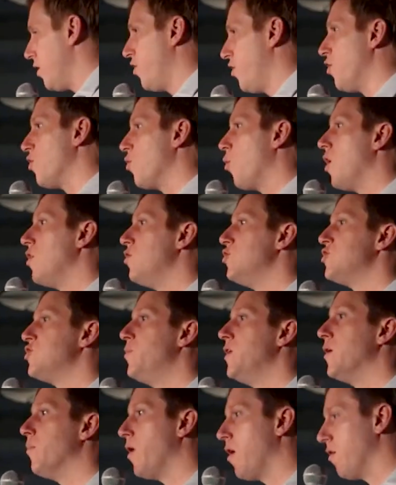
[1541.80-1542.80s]
they're the one who
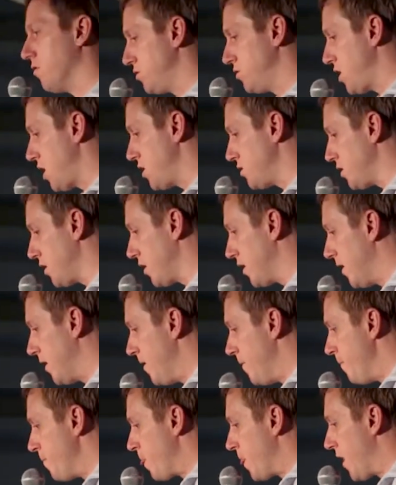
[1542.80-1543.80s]
should be apologizing.
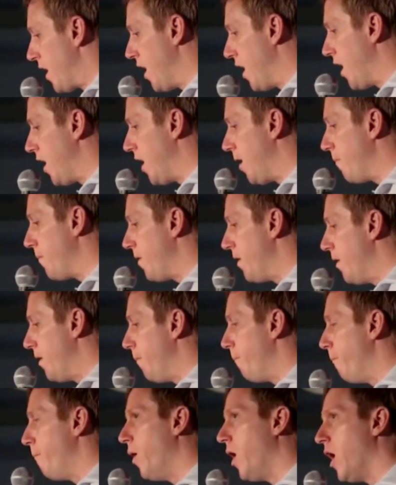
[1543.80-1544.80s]

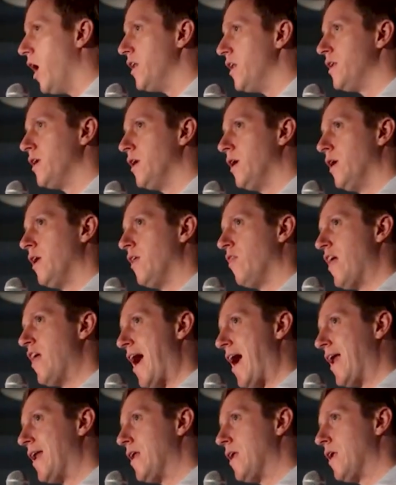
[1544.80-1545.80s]
But
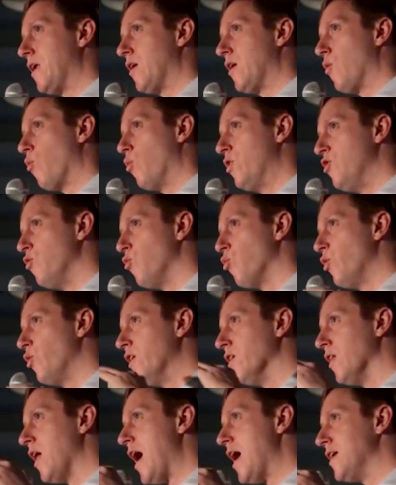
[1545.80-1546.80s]
that when you
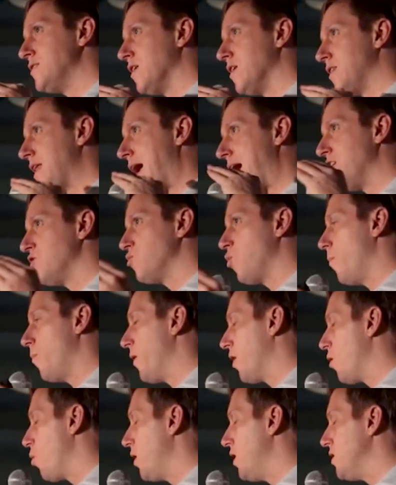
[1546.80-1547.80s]
realize that that is
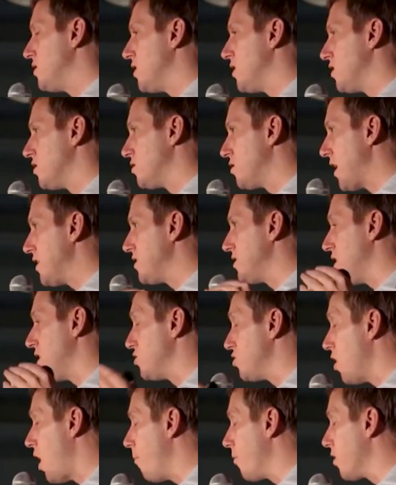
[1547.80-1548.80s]
what Bitcoin is as an
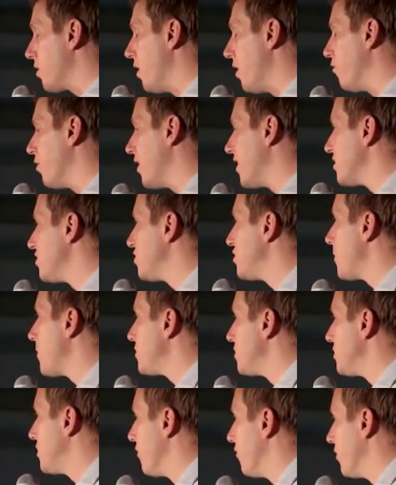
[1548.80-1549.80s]
atomic level, at a
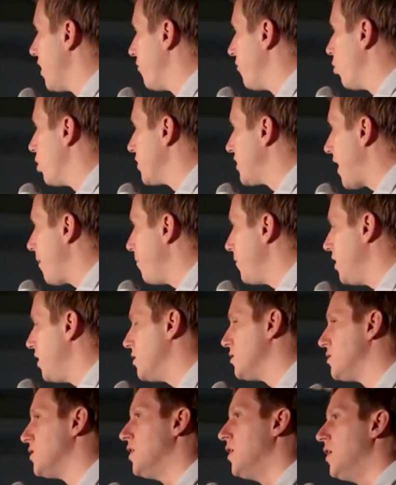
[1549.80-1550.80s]
substantive level, what that
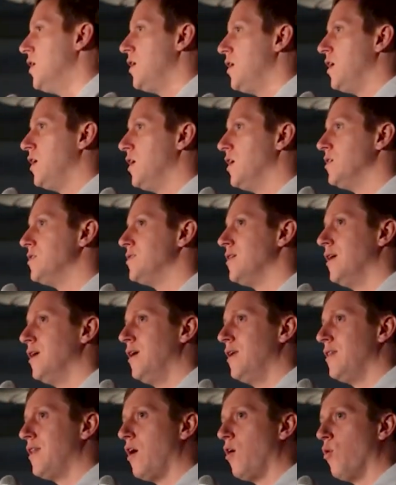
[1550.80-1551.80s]
means is
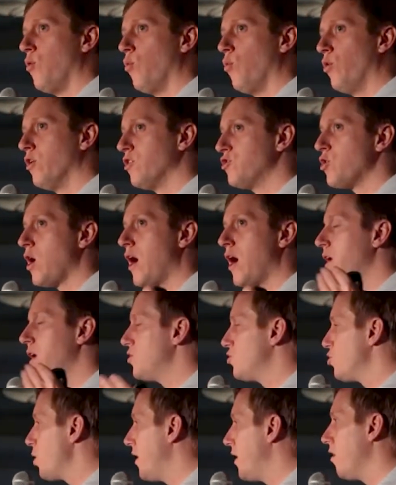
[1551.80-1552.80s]
that we're
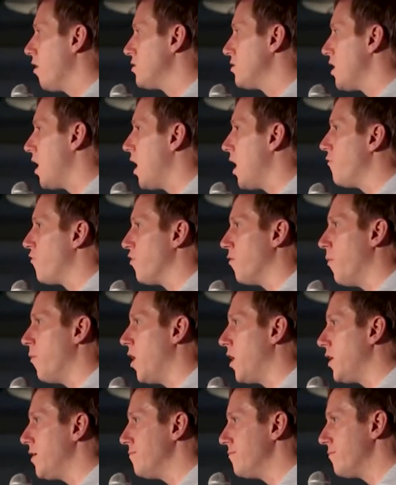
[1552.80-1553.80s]
trading our time for
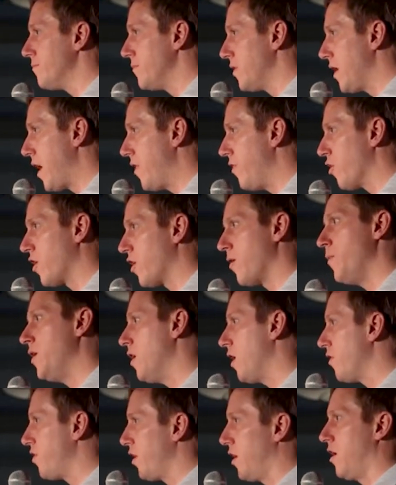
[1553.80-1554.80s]
money, and there can
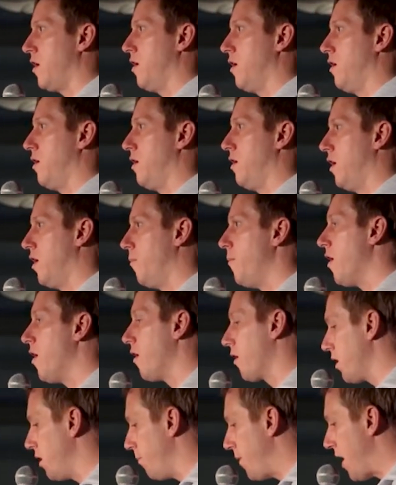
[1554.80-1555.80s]
be nothing
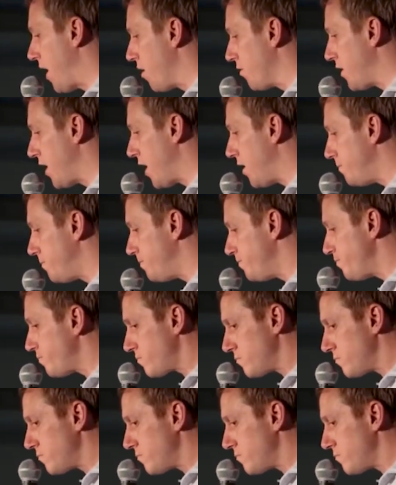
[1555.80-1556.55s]
un-American about that,